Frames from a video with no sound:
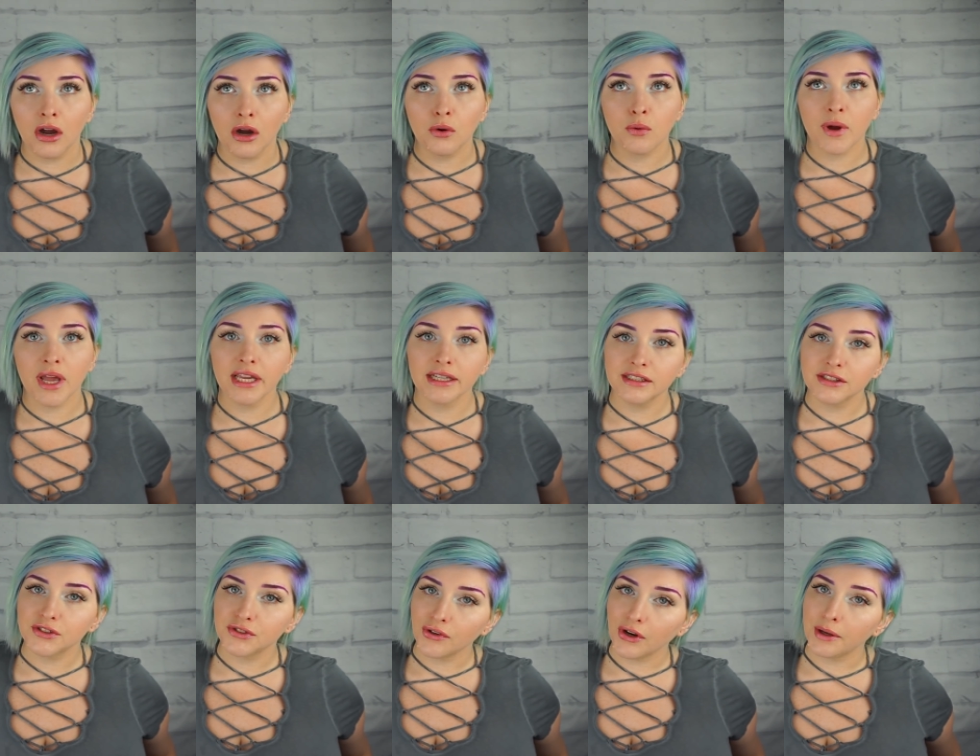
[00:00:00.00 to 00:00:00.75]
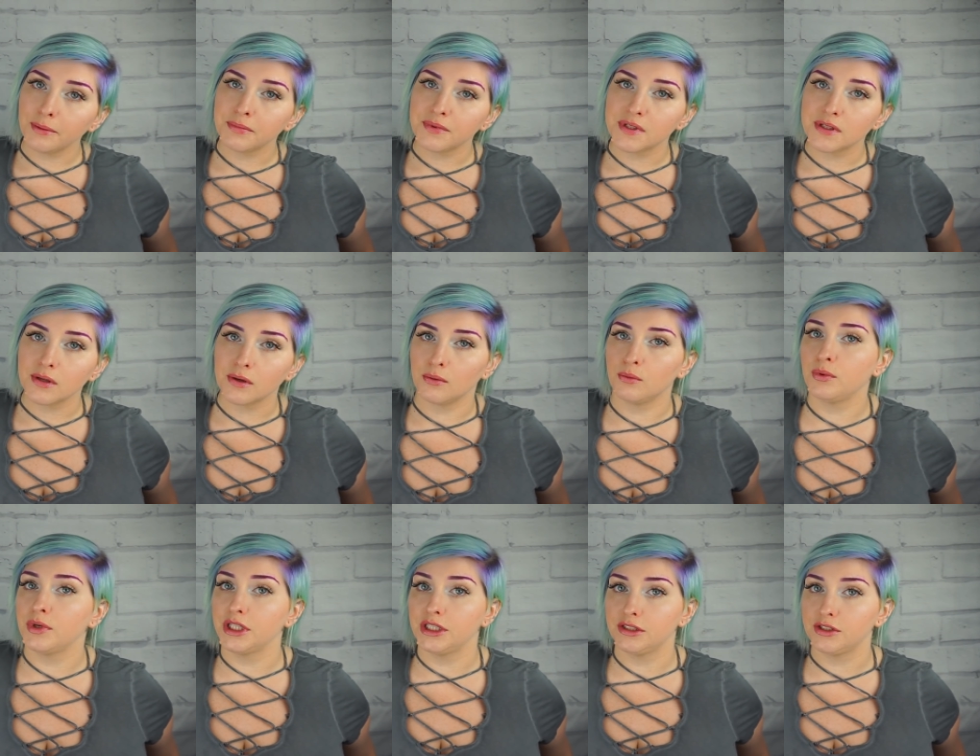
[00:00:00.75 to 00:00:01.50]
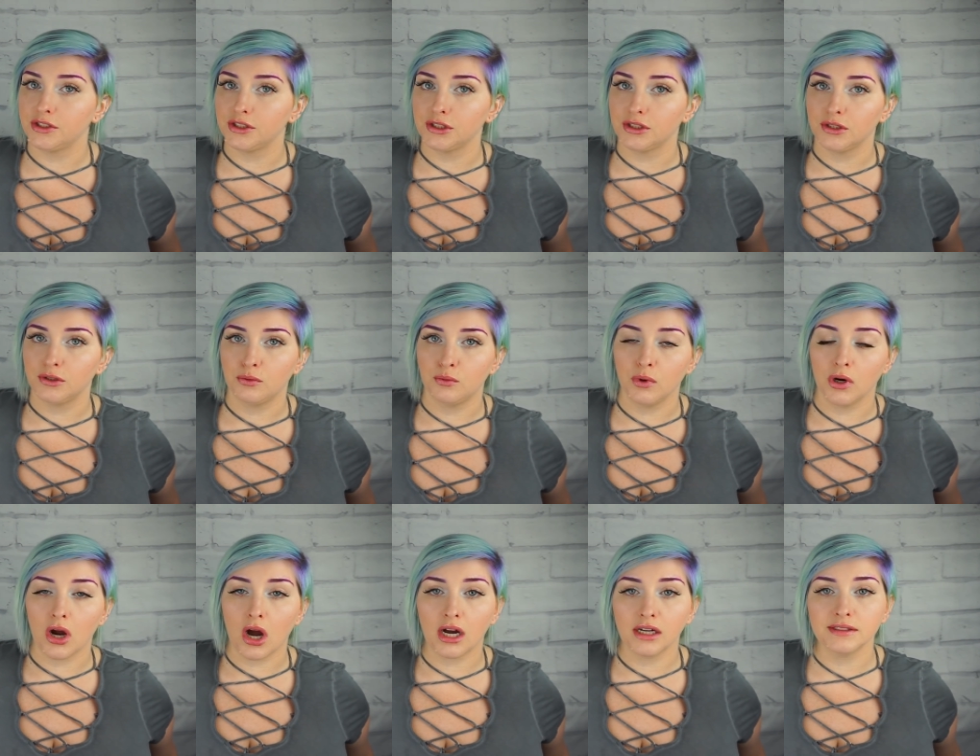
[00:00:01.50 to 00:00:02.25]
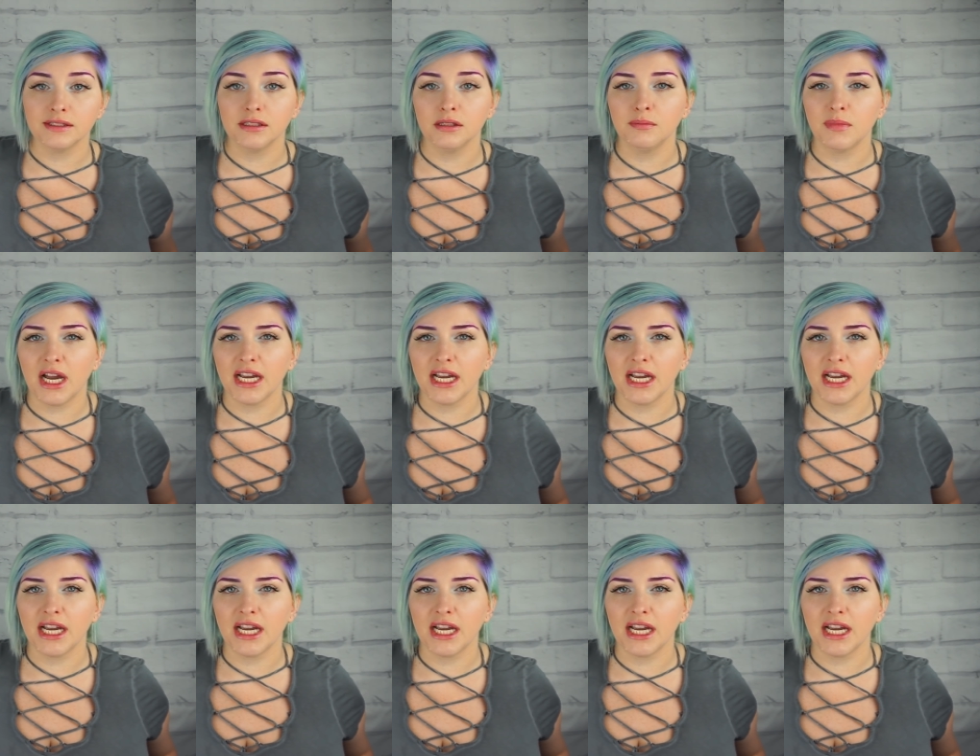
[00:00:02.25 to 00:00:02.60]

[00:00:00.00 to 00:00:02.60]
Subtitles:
away strips, which were awesome.